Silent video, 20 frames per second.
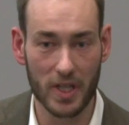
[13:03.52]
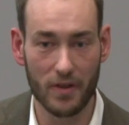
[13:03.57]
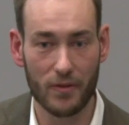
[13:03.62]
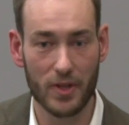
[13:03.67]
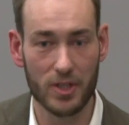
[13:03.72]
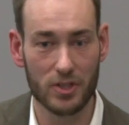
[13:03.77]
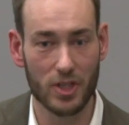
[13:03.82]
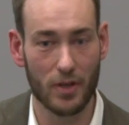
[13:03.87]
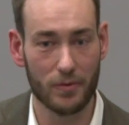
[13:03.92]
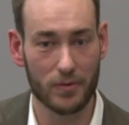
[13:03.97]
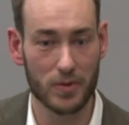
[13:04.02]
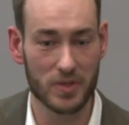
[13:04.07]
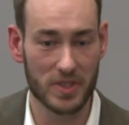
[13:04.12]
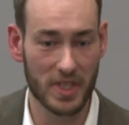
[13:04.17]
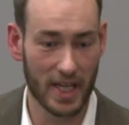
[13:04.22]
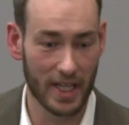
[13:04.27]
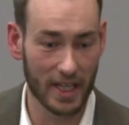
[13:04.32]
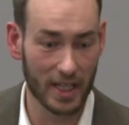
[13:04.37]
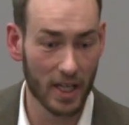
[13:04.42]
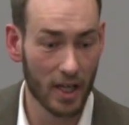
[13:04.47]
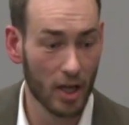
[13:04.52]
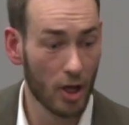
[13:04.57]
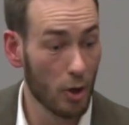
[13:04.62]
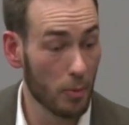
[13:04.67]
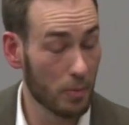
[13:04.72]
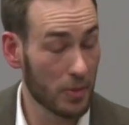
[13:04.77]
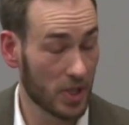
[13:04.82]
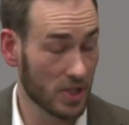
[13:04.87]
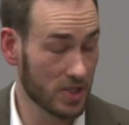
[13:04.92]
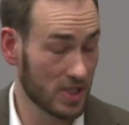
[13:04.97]
he finished off with saying,
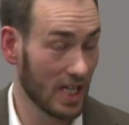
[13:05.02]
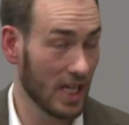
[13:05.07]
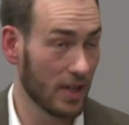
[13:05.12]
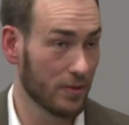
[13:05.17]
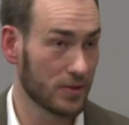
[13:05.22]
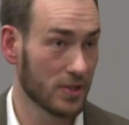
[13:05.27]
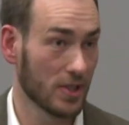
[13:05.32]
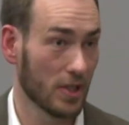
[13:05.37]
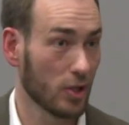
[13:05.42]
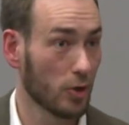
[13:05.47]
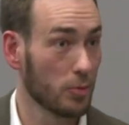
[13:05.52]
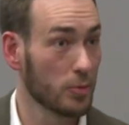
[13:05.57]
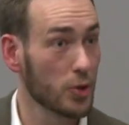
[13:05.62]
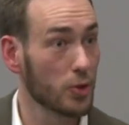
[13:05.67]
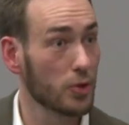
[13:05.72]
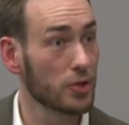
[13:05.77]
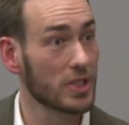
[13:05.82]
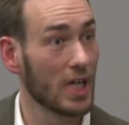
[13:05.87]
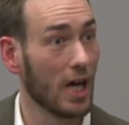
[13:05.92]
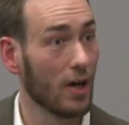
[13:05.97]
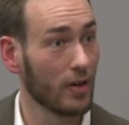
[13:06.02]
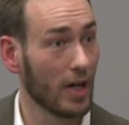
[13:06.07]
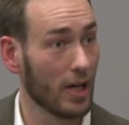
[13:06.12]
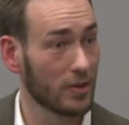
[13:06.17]
because he lives in a commuter town